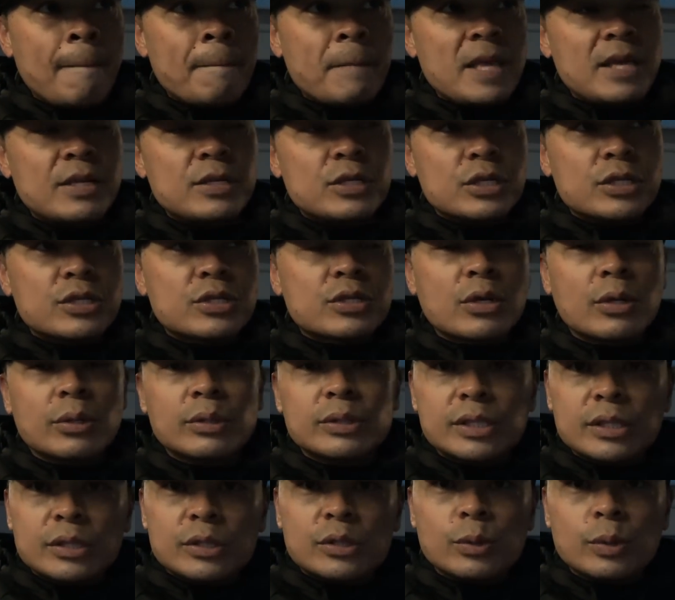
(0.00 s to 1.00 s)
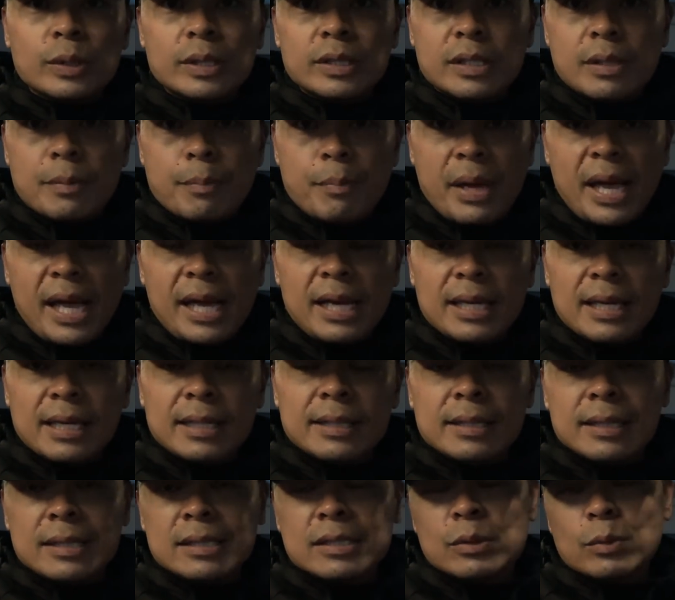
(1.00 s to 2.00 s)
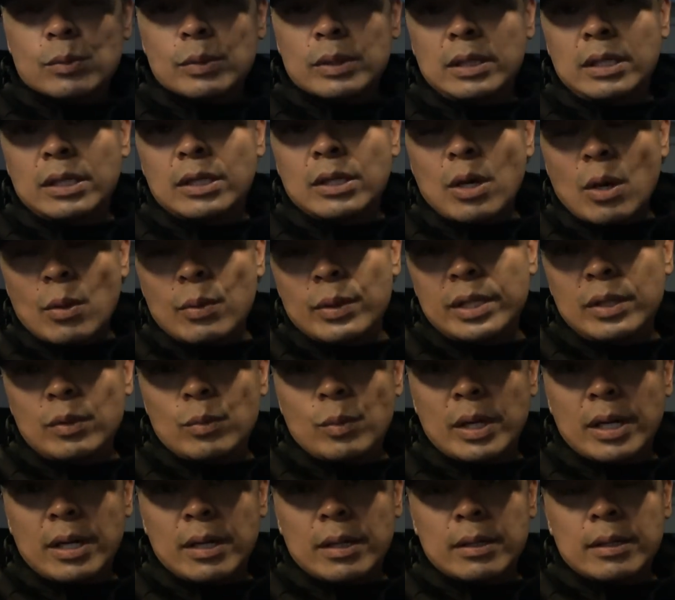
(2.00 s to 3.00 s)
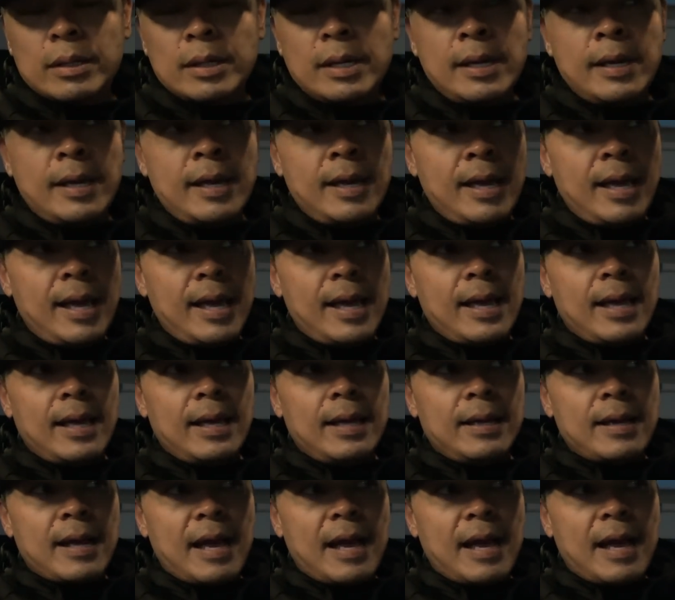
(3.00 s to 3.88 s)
it just turns into a debate and doesn't really go anywhere. And